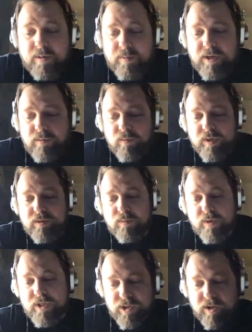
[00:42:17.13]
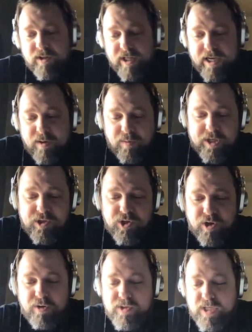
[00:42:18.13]
mean, we, we certainly, we
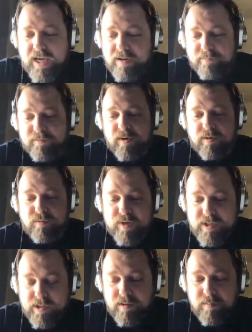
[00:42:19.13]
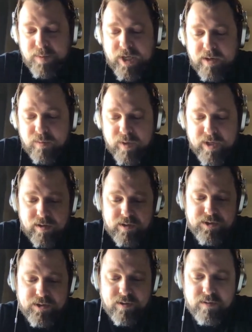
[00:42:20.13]
chose eight for a reason, but we
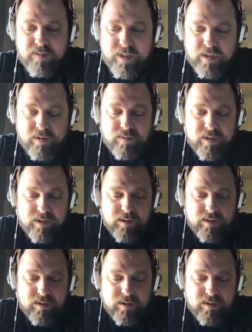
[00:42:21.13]
also, you know,